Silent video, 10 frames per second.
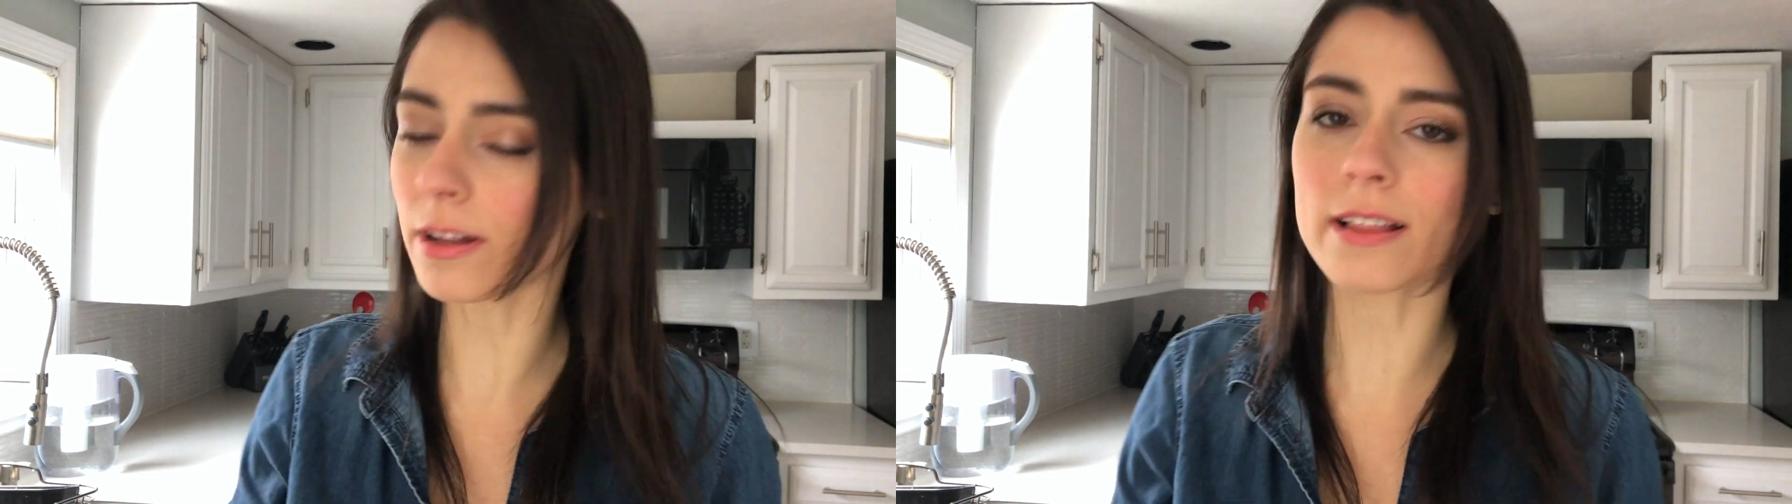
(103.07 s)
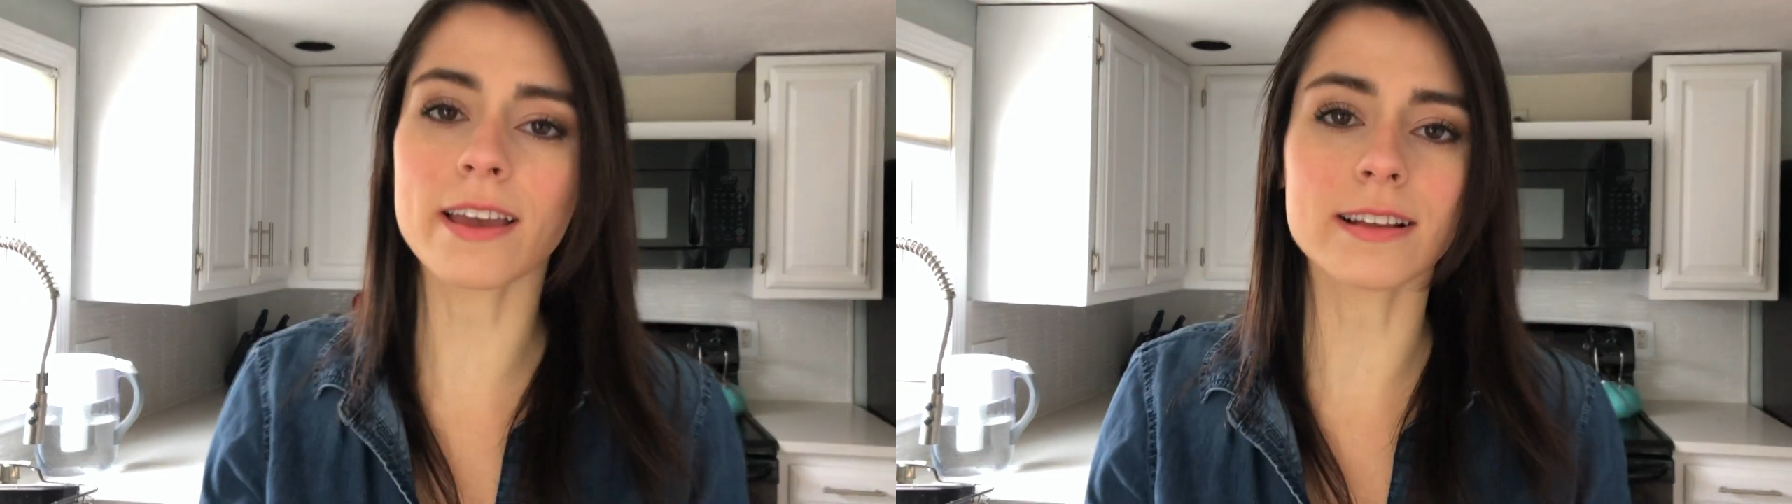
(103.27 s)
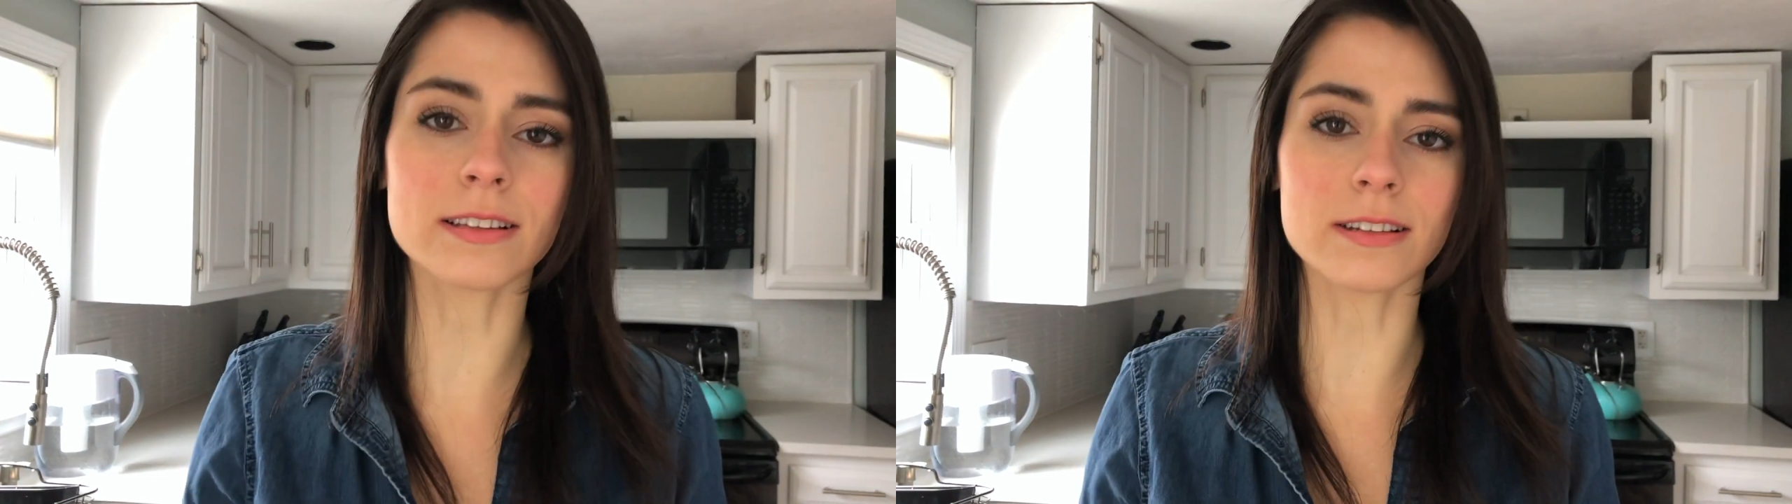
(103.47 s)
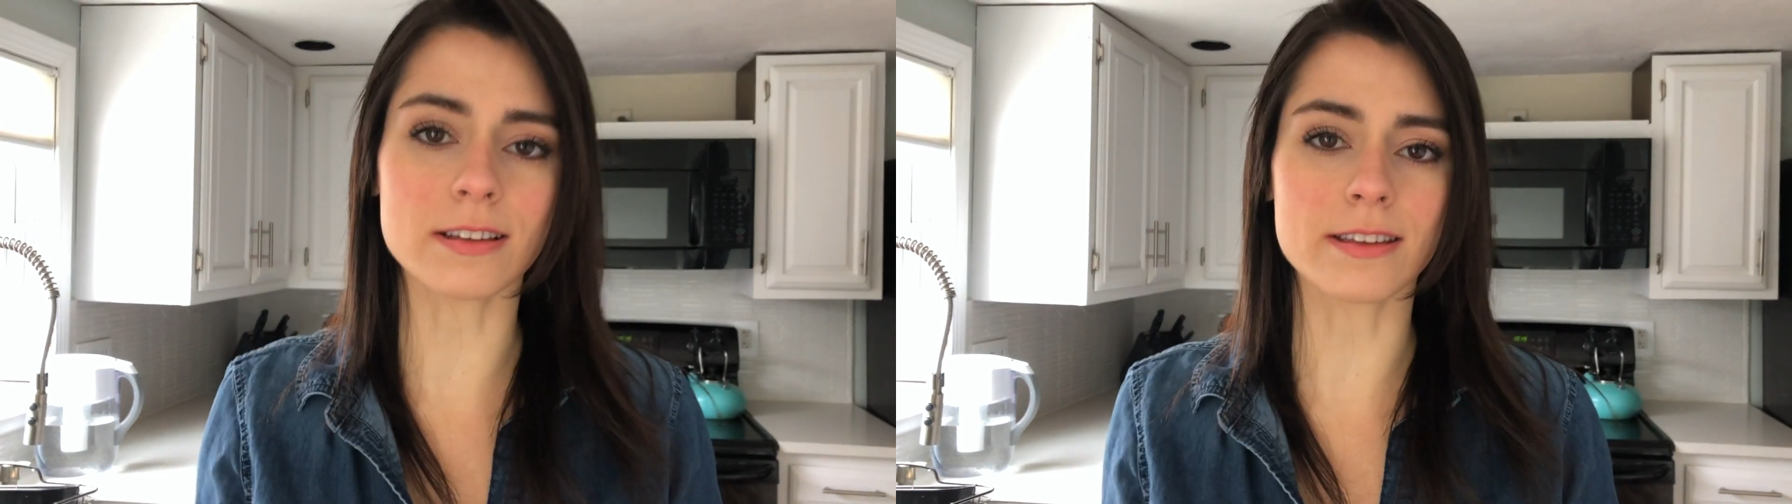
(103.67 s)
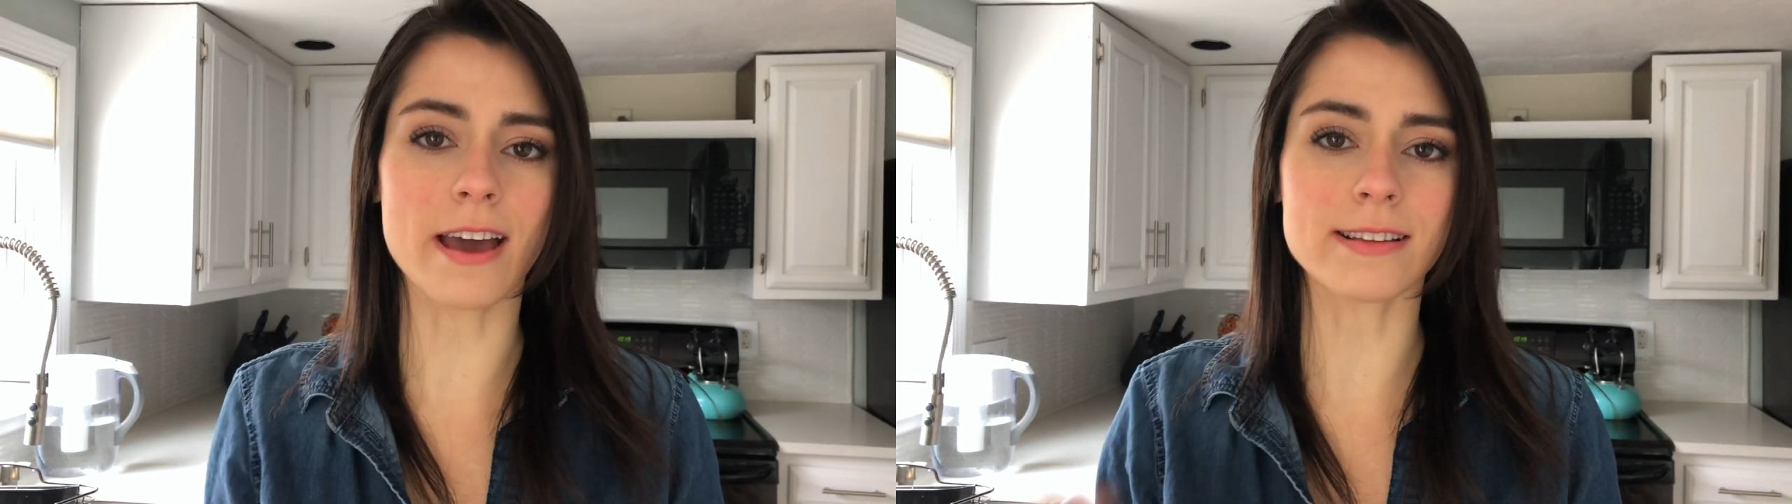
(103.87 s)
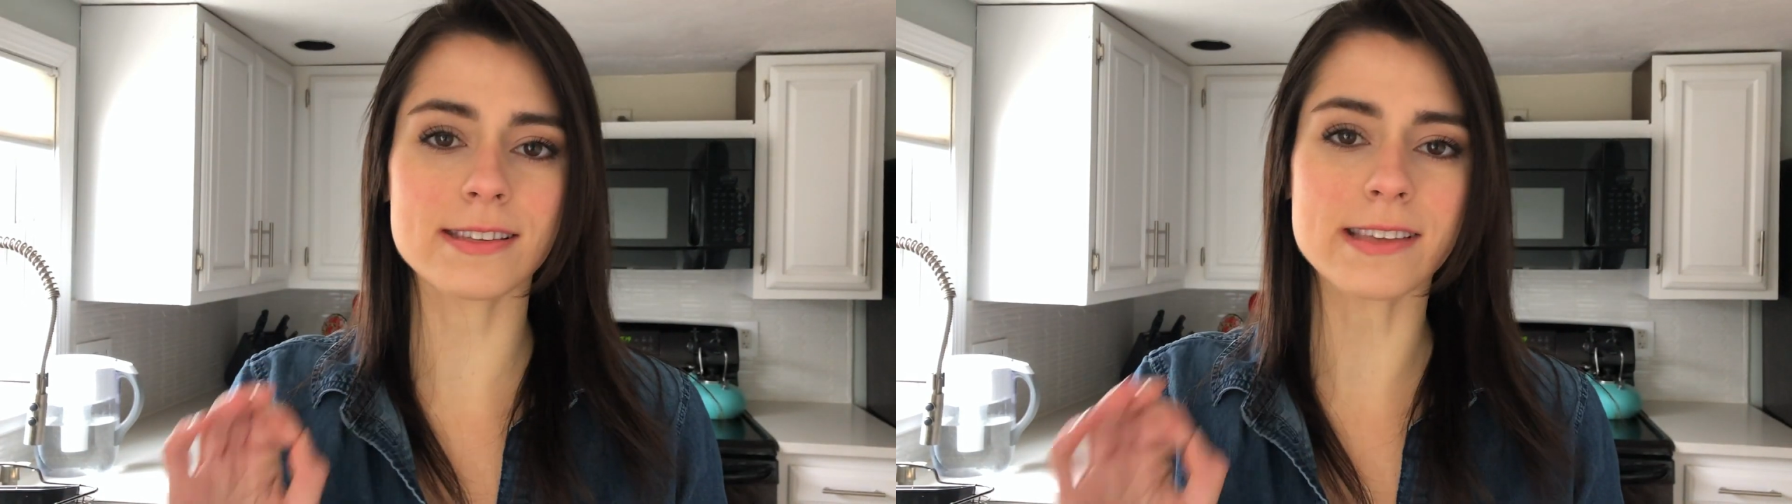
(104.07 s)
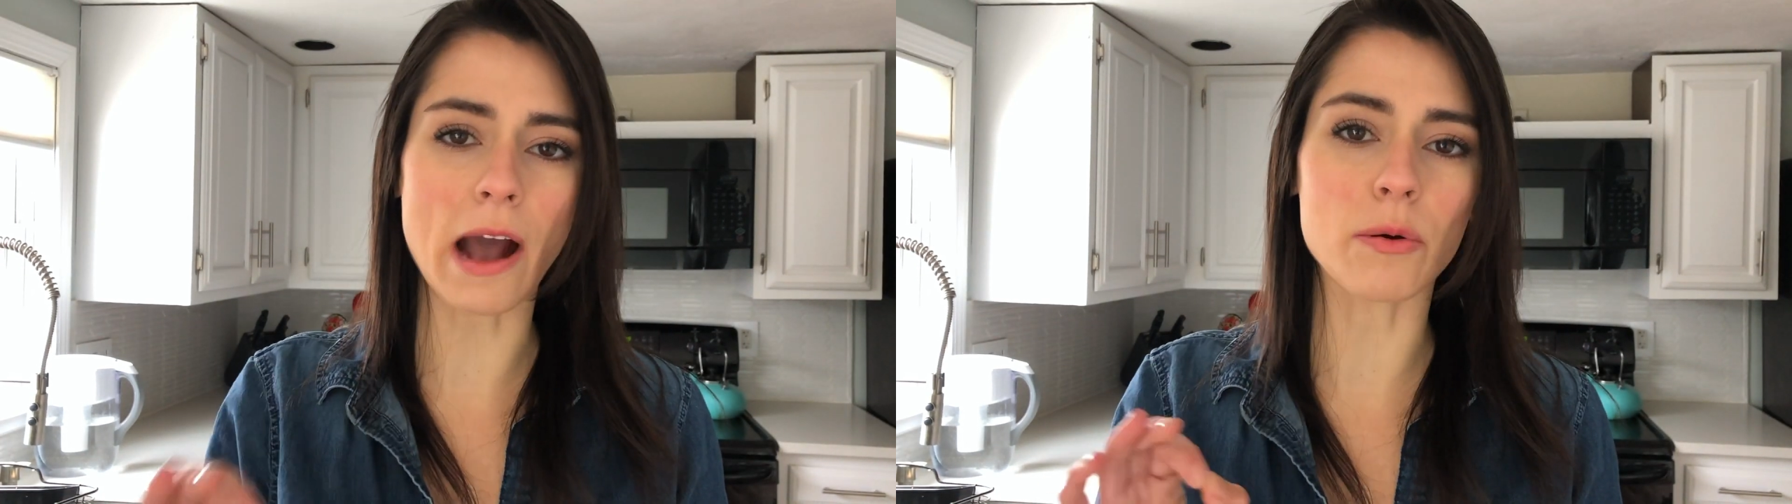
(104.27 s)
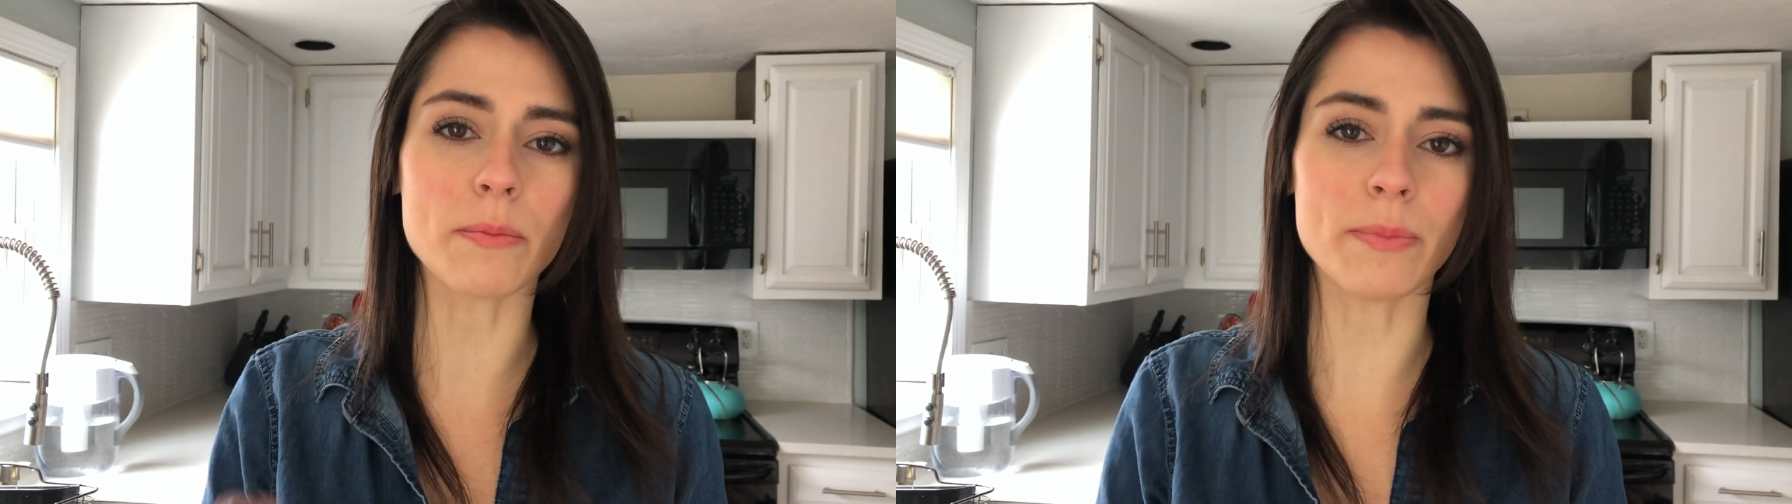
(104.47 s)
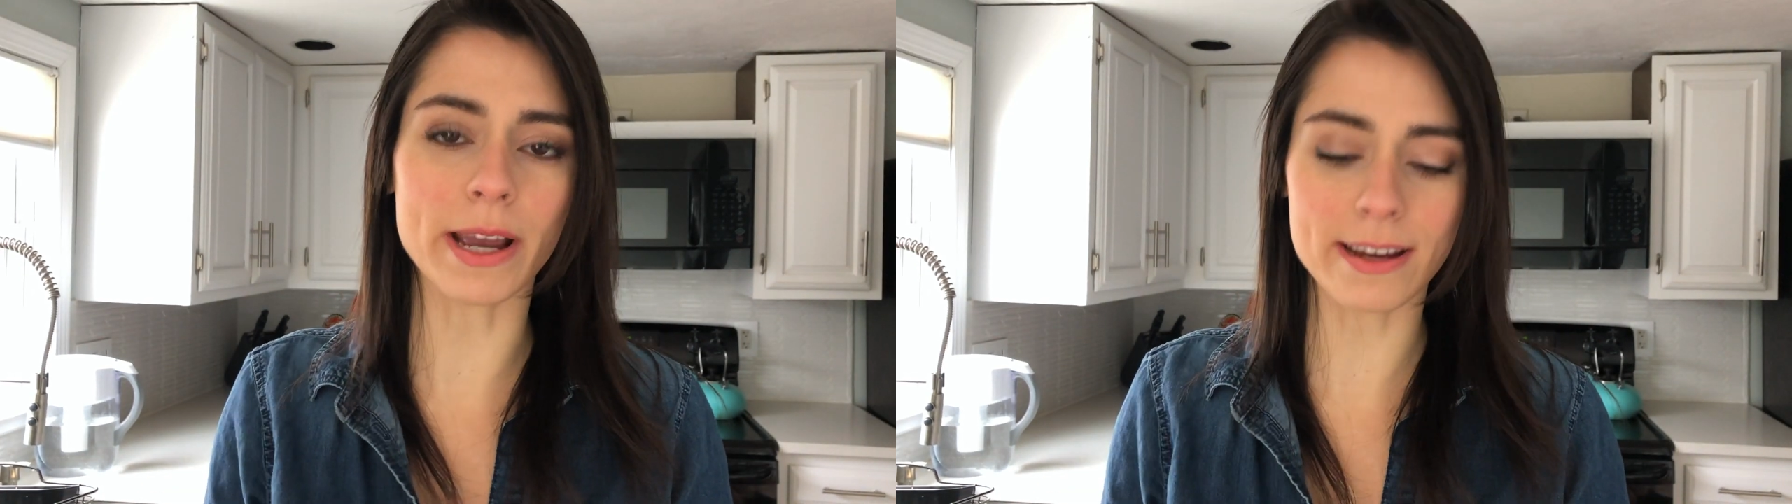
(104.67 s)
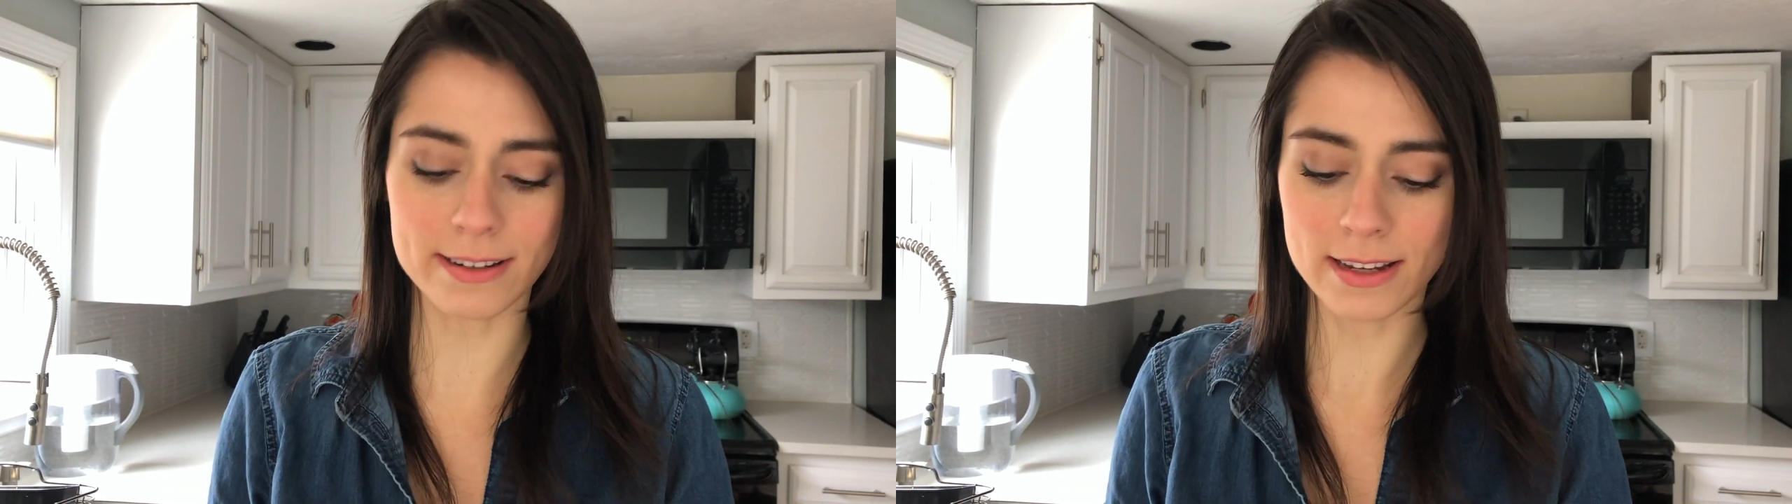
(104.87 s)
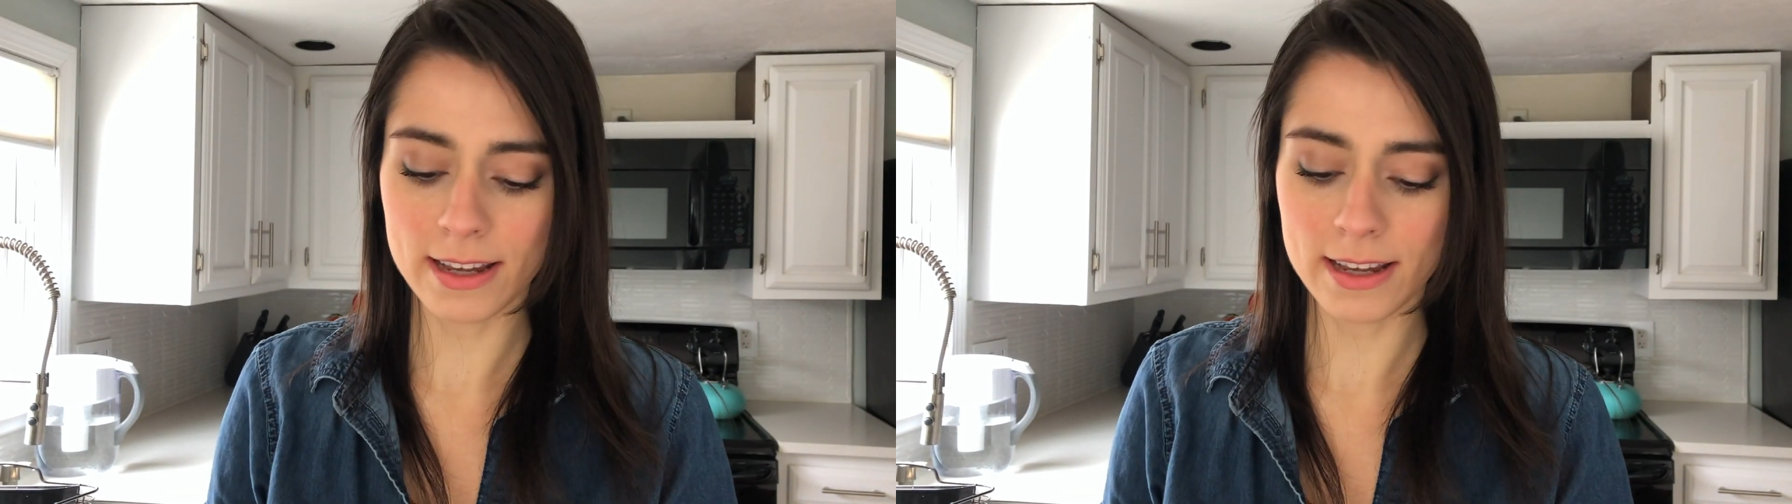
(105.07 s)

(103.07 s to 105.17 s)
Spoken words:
I like a little of that sour bite